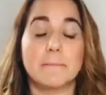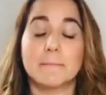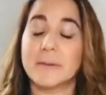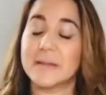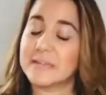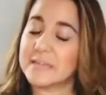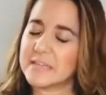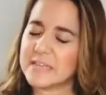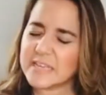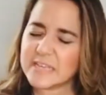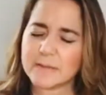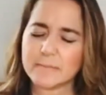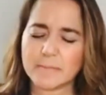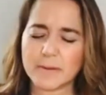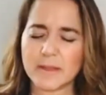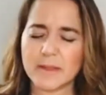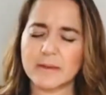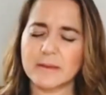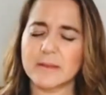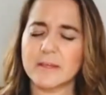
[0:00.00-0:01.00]
But
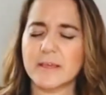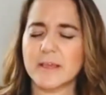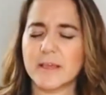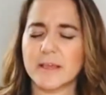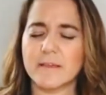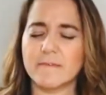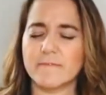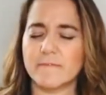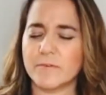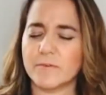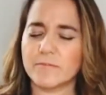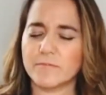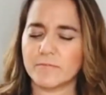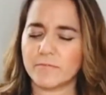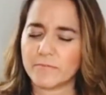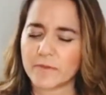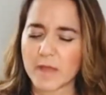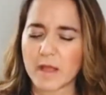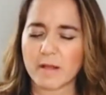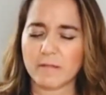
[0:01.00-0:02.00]
even if you
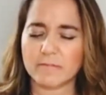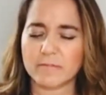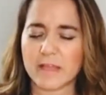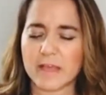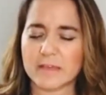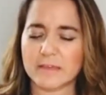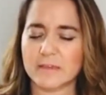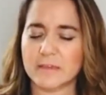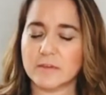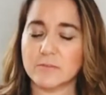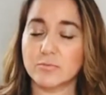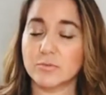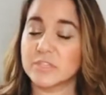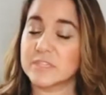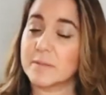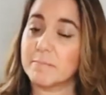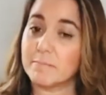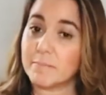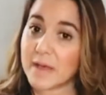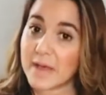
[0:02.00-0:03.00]
felt like it
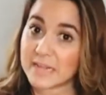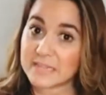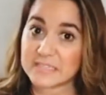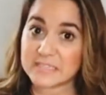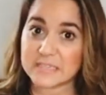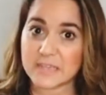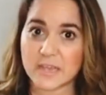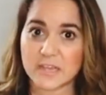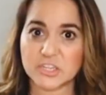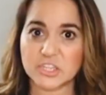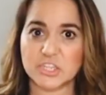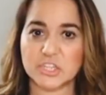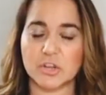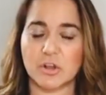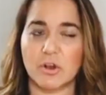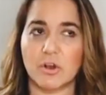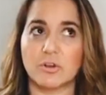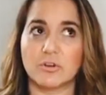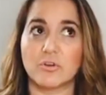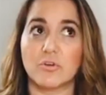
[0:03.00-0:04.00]
was a bad
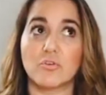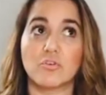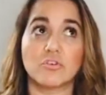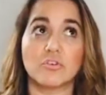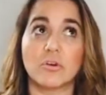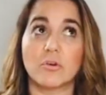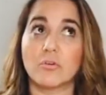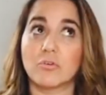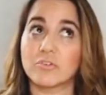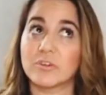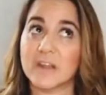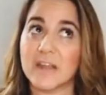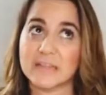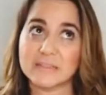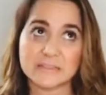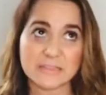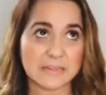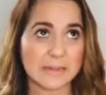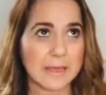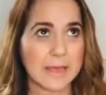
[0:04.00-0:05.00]
session or, or
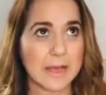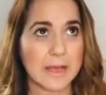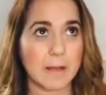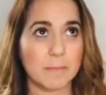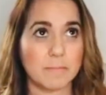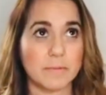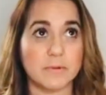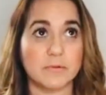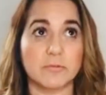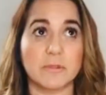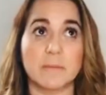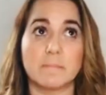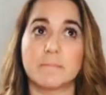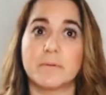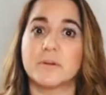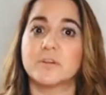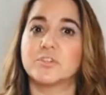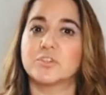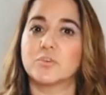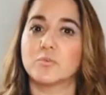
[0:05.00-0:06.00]
nothing happened or the
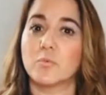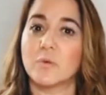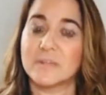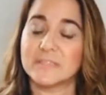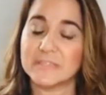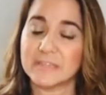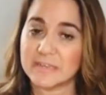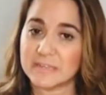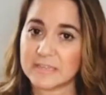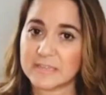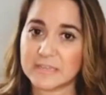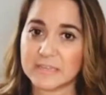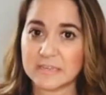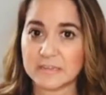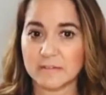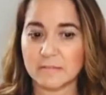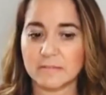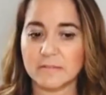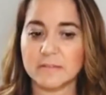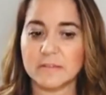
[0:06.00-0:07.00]
person wasn't
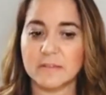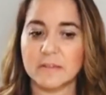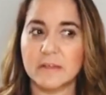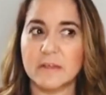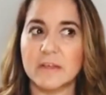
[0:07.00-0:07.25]
healed,